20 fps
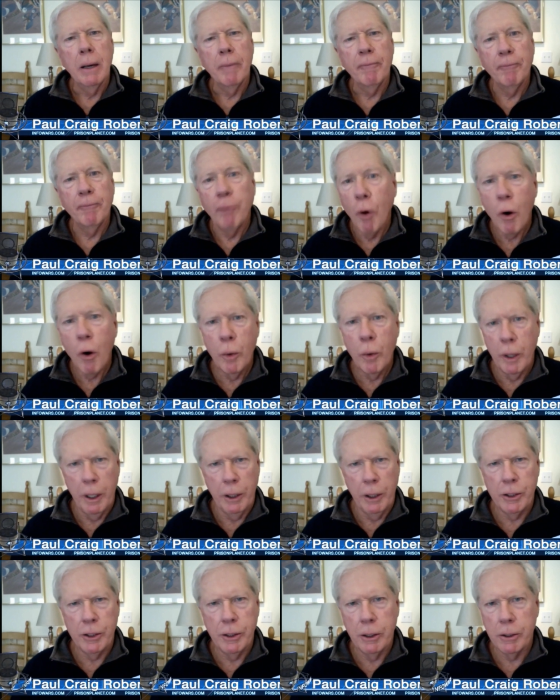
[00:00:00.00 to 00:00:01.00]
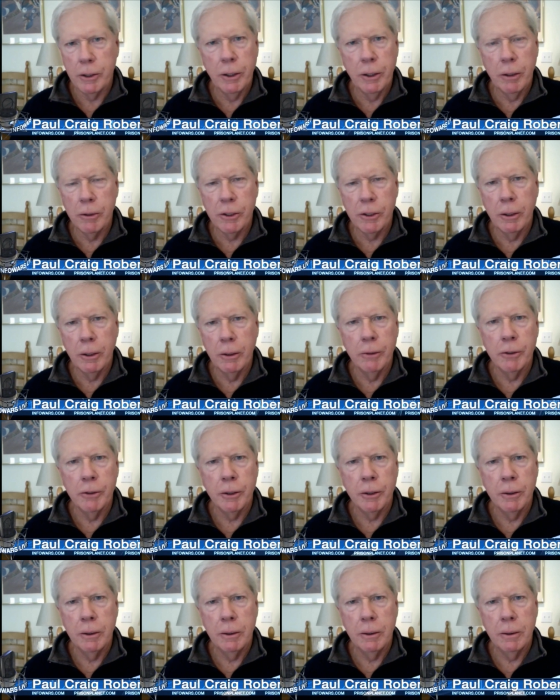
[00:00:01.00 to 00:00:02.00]
for which there's no
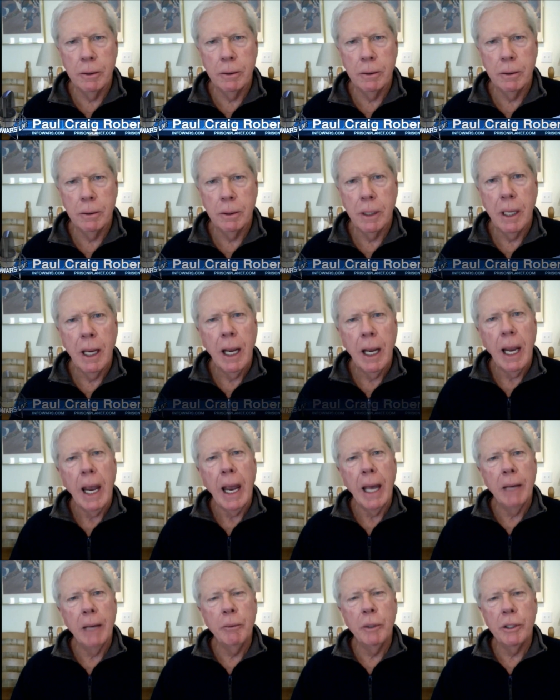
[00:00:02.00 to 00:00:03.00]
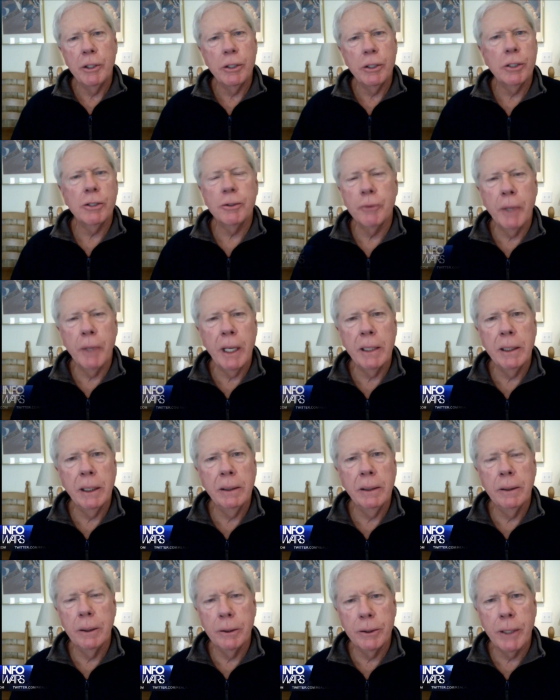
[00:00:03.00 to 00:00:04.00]
solution and which is threatening
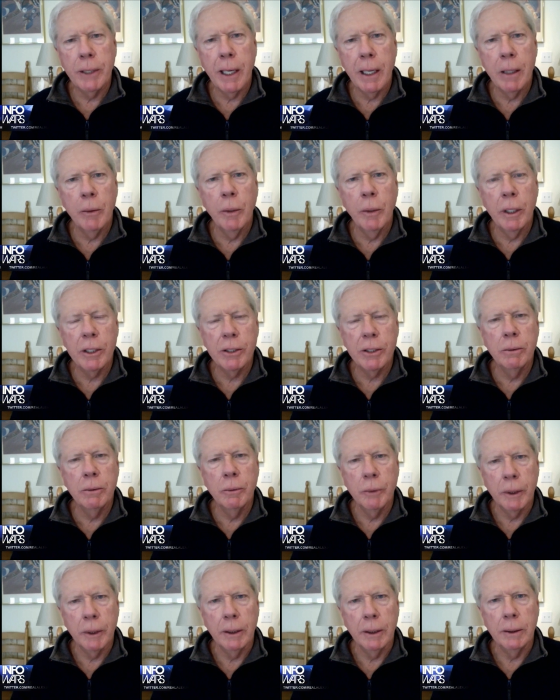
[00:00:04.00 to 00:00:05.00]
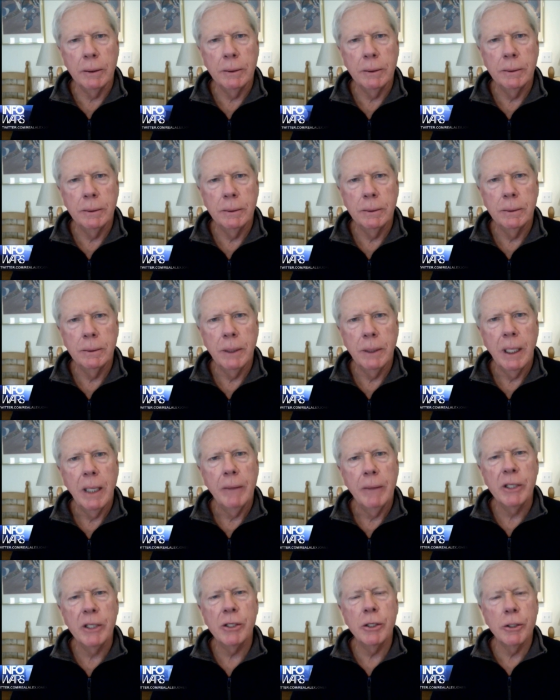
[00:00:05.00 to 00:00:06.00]
the entire Western world.
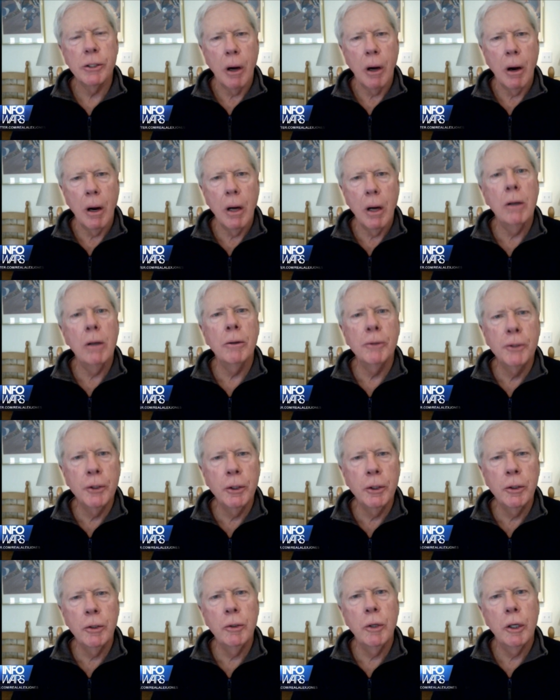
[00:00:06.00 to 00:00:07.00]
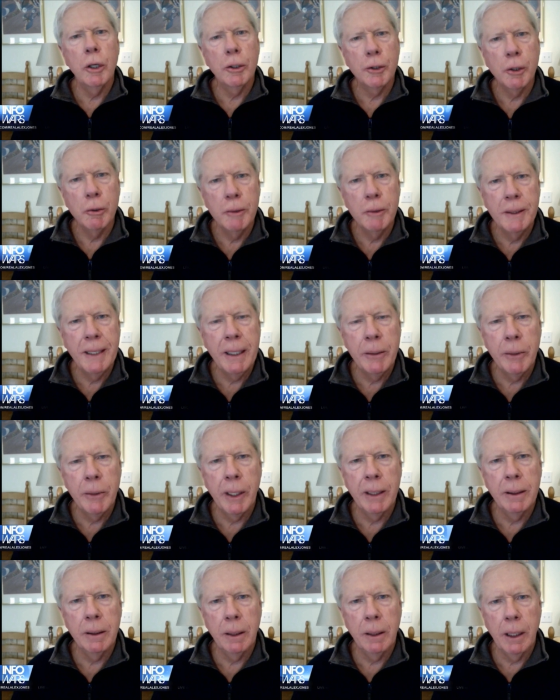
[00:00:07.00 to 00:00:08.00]
This How, is all sure. due to
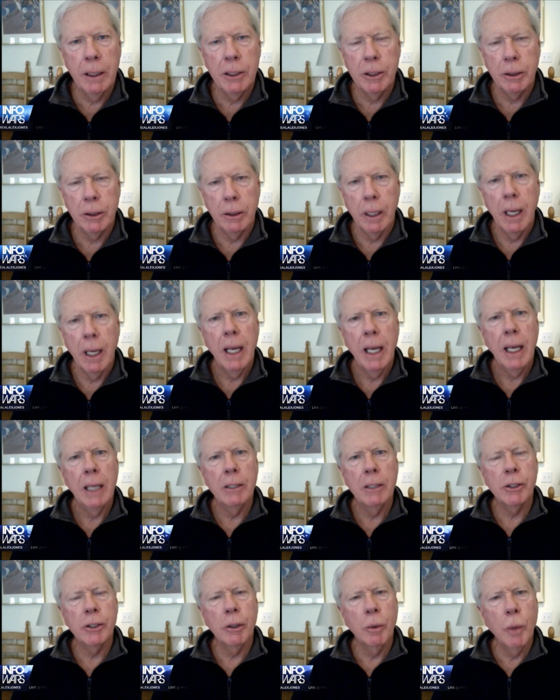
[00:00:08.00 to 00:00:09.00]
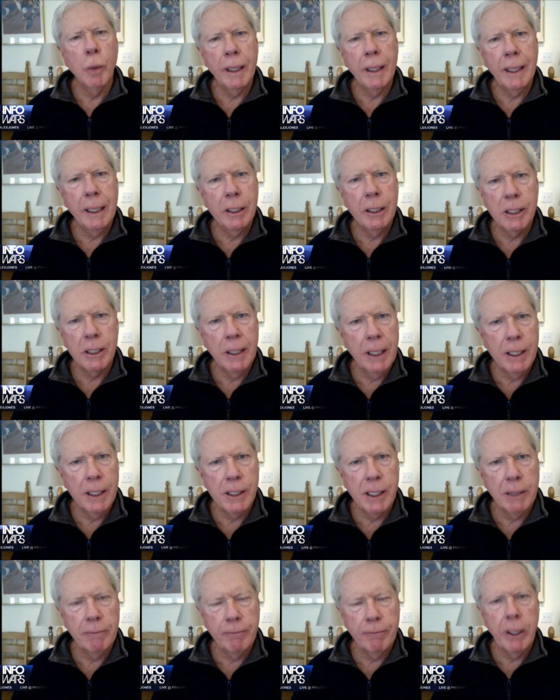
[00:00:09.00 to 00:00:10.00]
deregulation. And so, what is
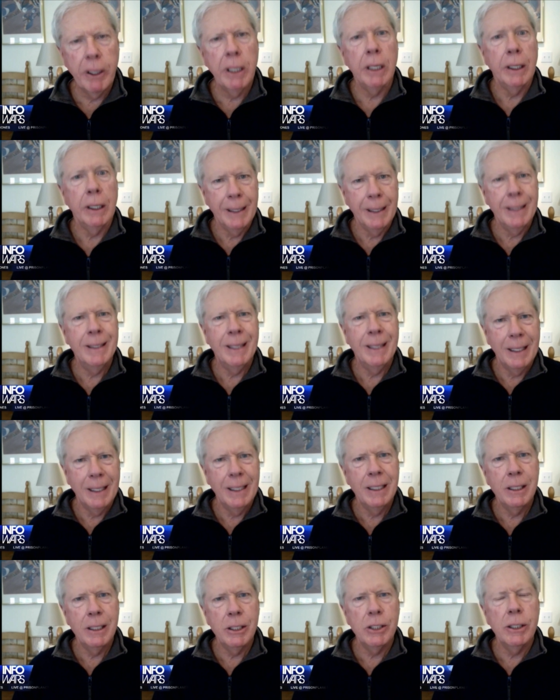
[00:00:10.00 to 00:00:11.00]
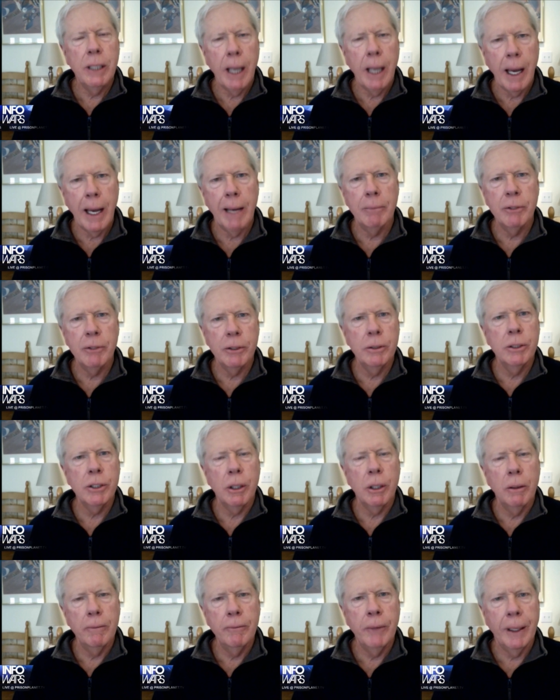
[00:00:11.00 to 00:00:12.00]
laissez faire? It is the absence
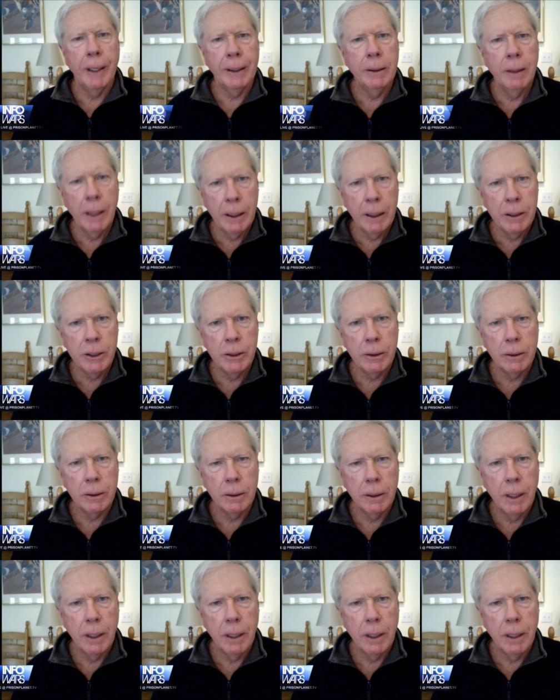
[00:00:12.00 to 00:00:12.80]
of regulation.